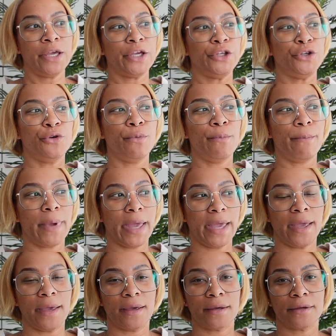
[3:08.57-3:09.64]
you
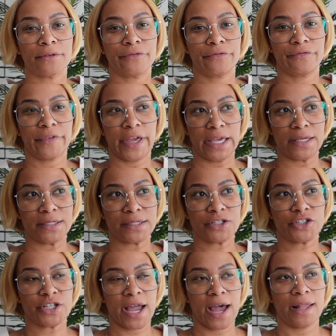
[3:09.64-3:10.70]
may face
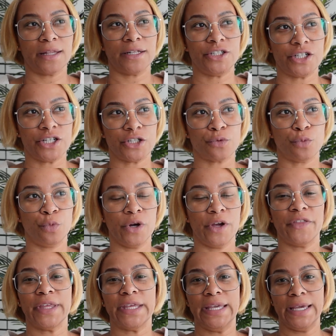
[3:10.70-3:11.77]
challenges
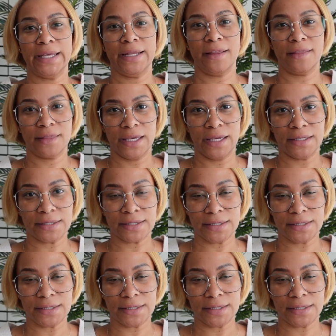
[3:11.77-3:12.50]
with getting things